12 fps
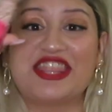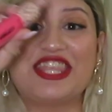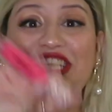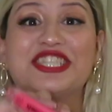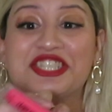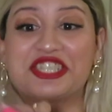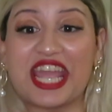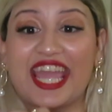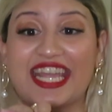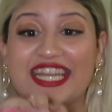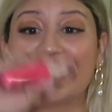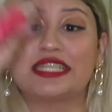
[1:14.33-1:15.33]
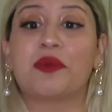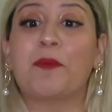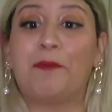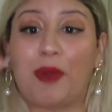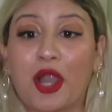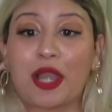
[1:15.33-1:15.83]
This shade is
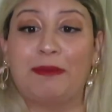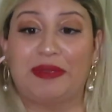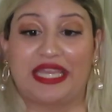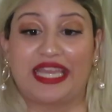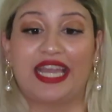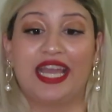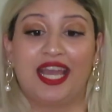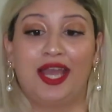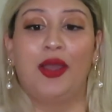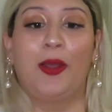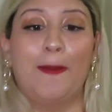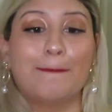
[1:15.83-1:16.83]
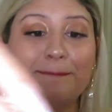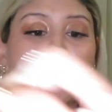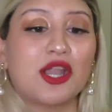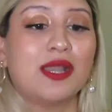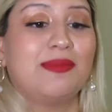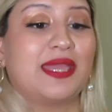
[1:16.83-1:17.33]
Barbie.
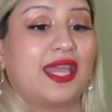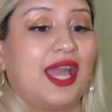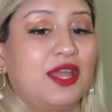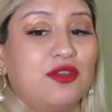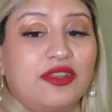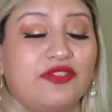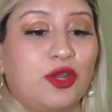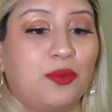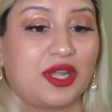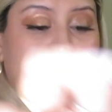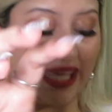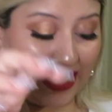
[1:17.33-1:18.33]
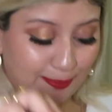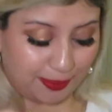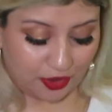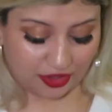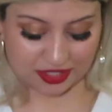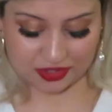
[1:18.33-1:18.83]
Barbie. I don't even know where to keep
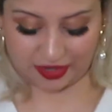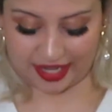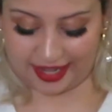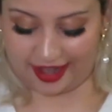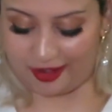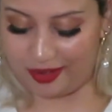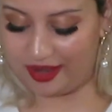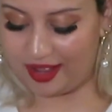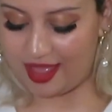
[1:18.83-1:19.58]
all this right now.